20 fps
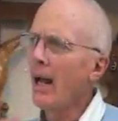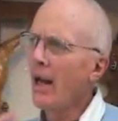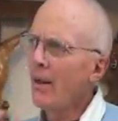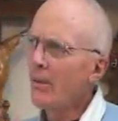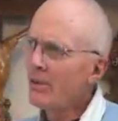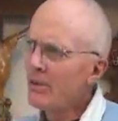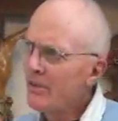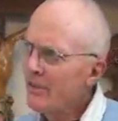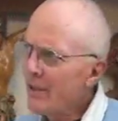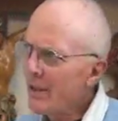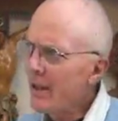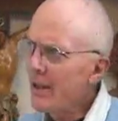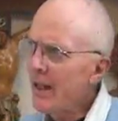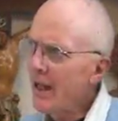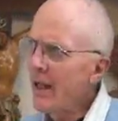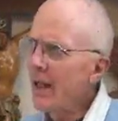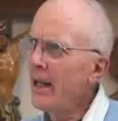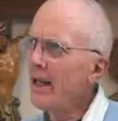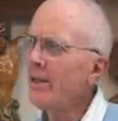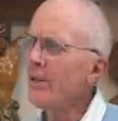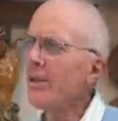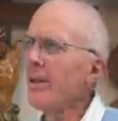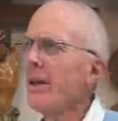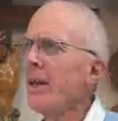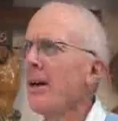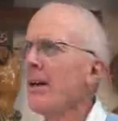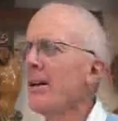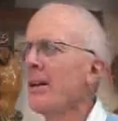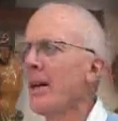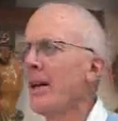I was very angry.
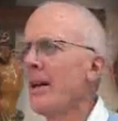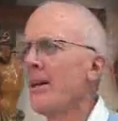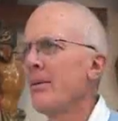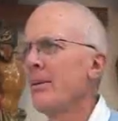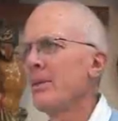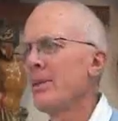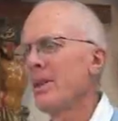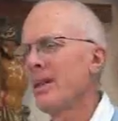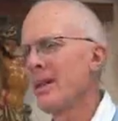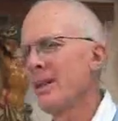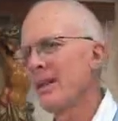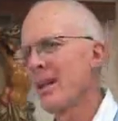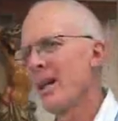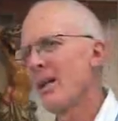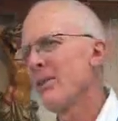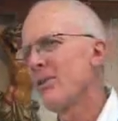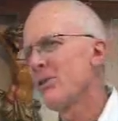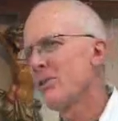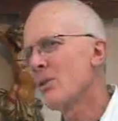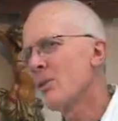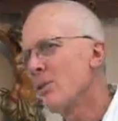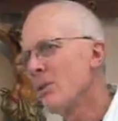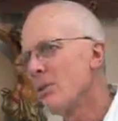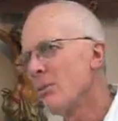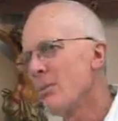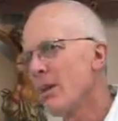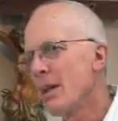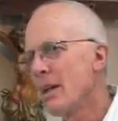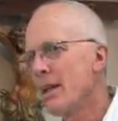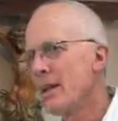I was kicked out of school
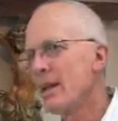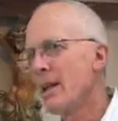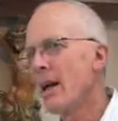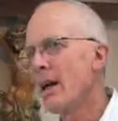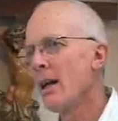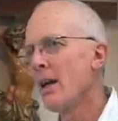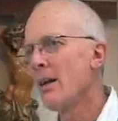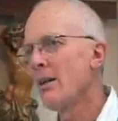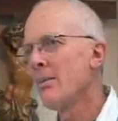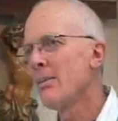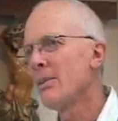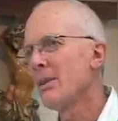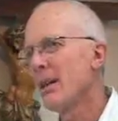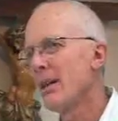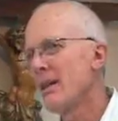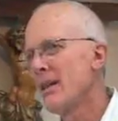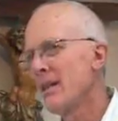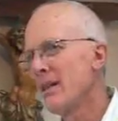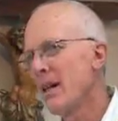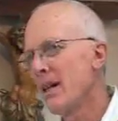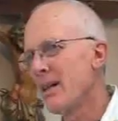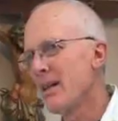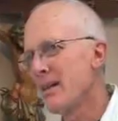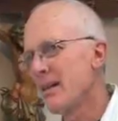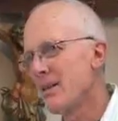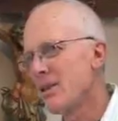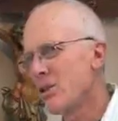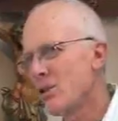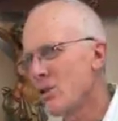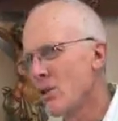many times. I
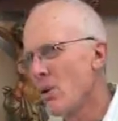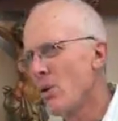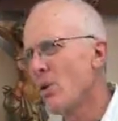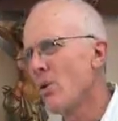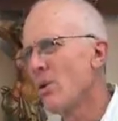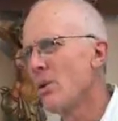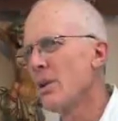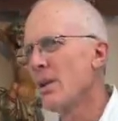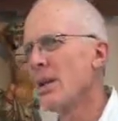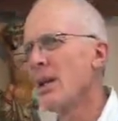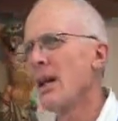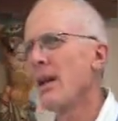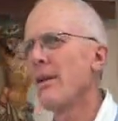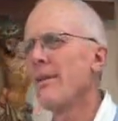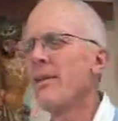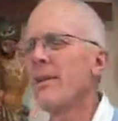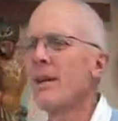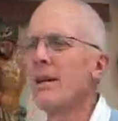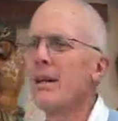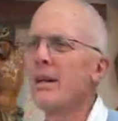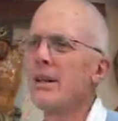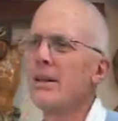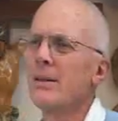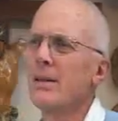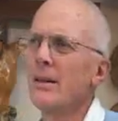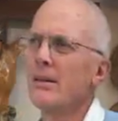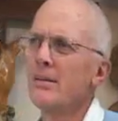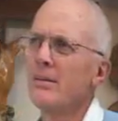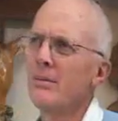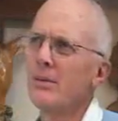stole a lot of things.
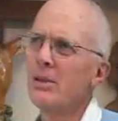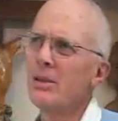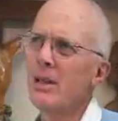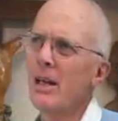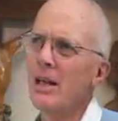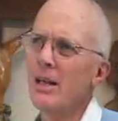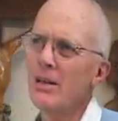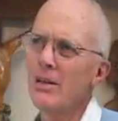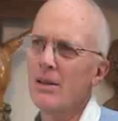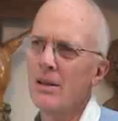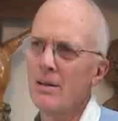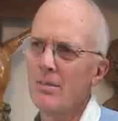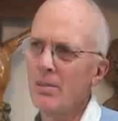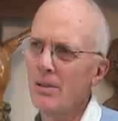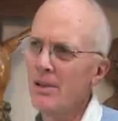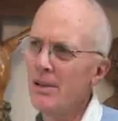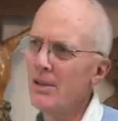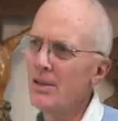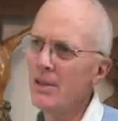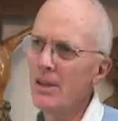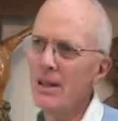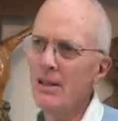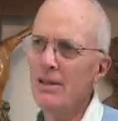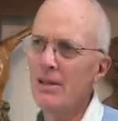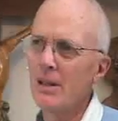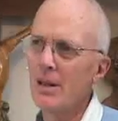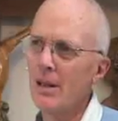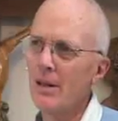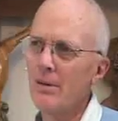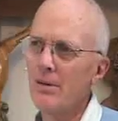I was taken to the police
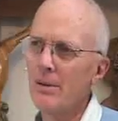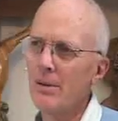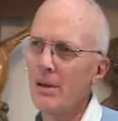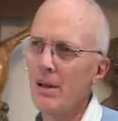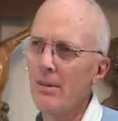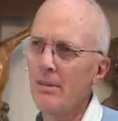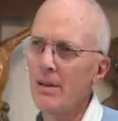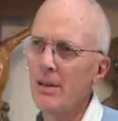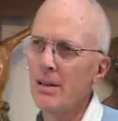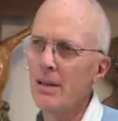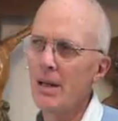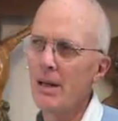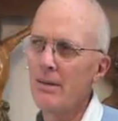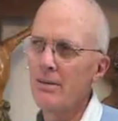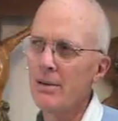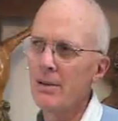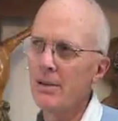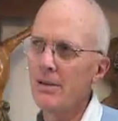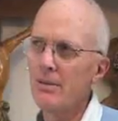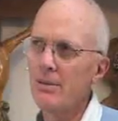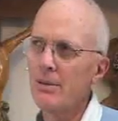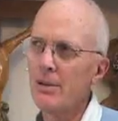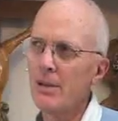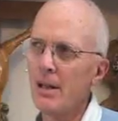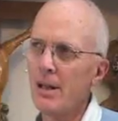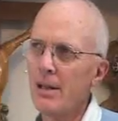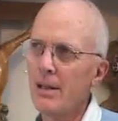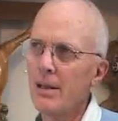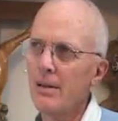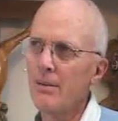station I don't know how many times, and
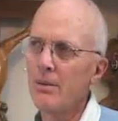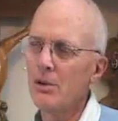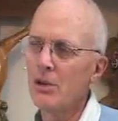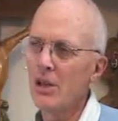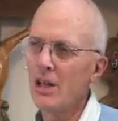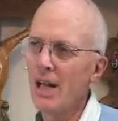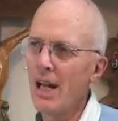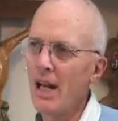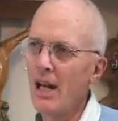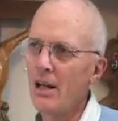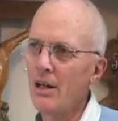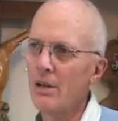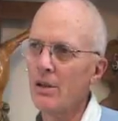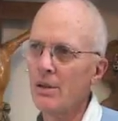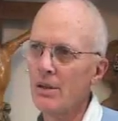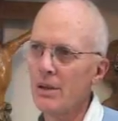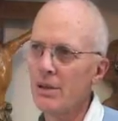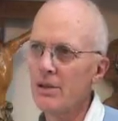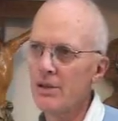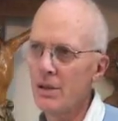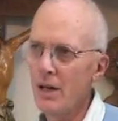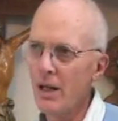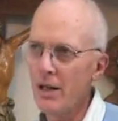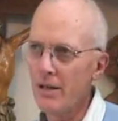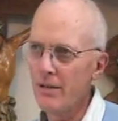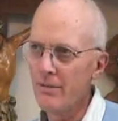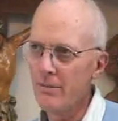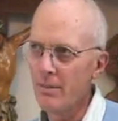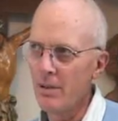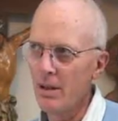there was an anger
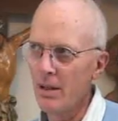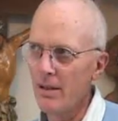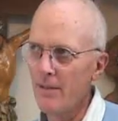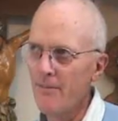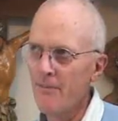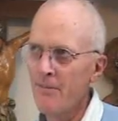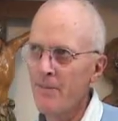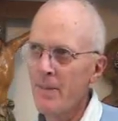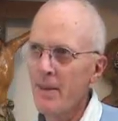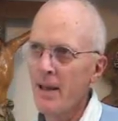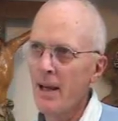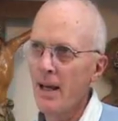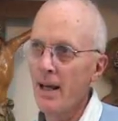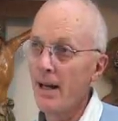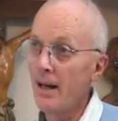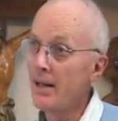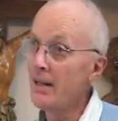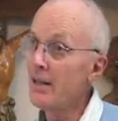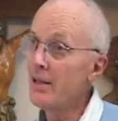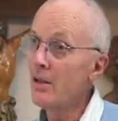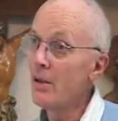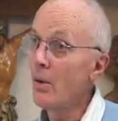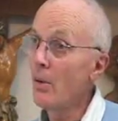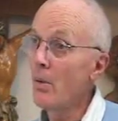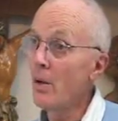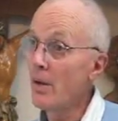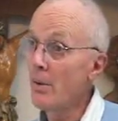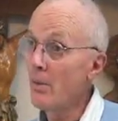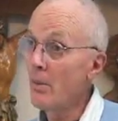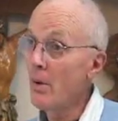inside of me, and I didn't know
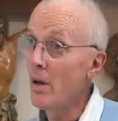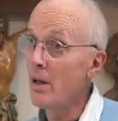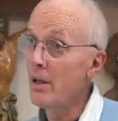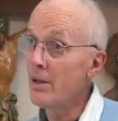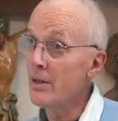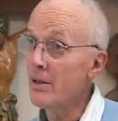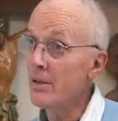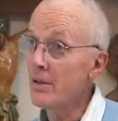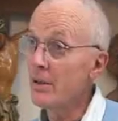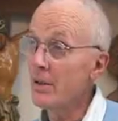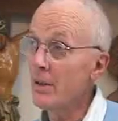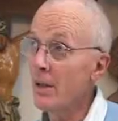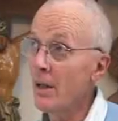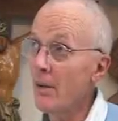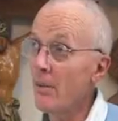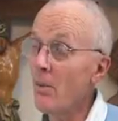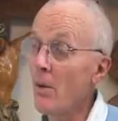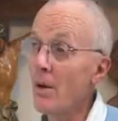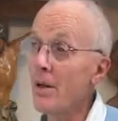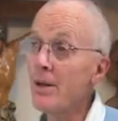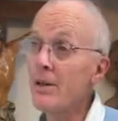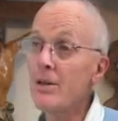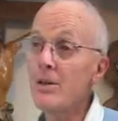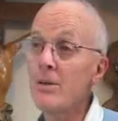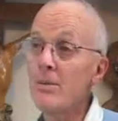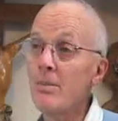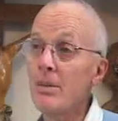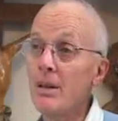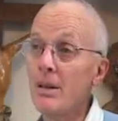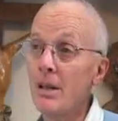what it was. I wanted
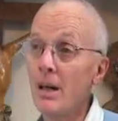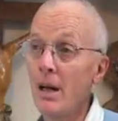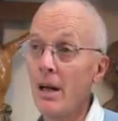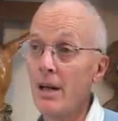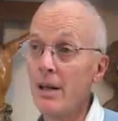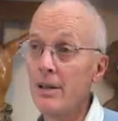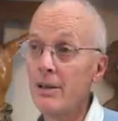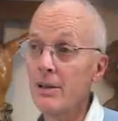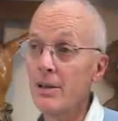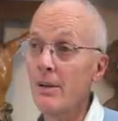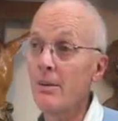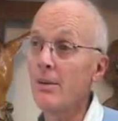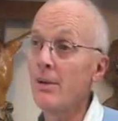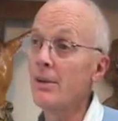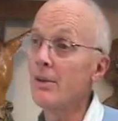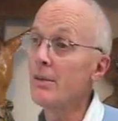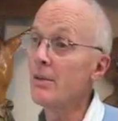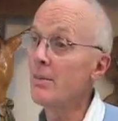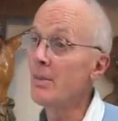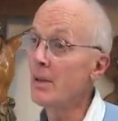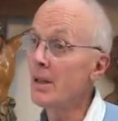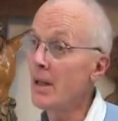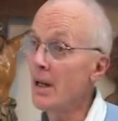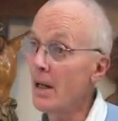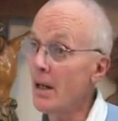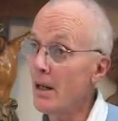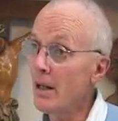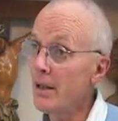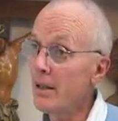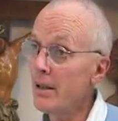to be nice. I wanted to be
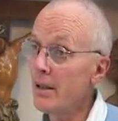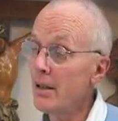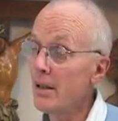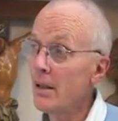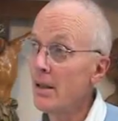kind,